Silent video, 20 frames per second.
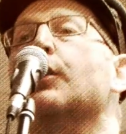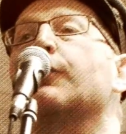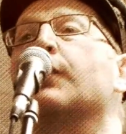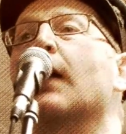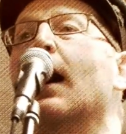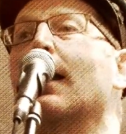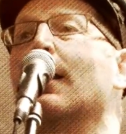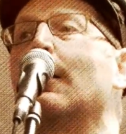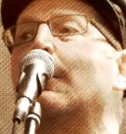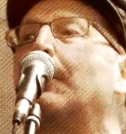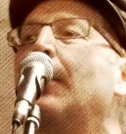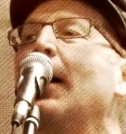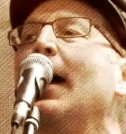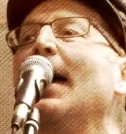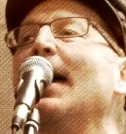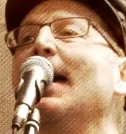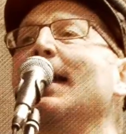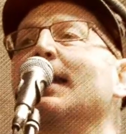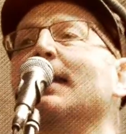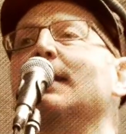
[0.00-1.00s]
not a
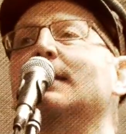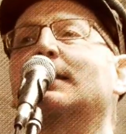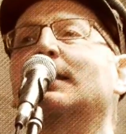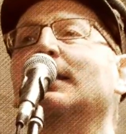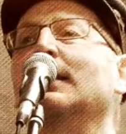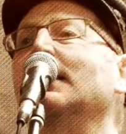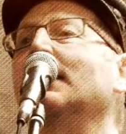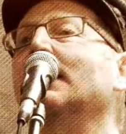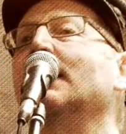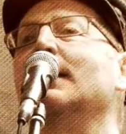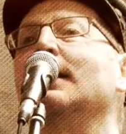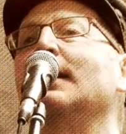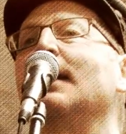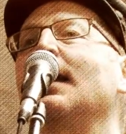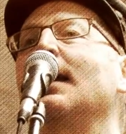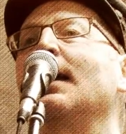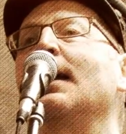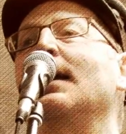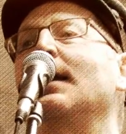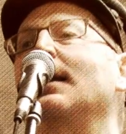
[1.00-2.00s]
penny to your
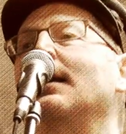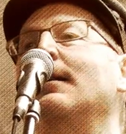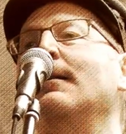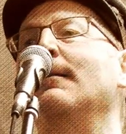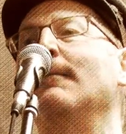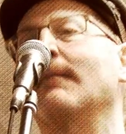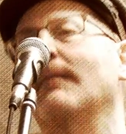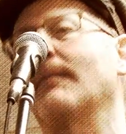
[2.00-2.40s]
name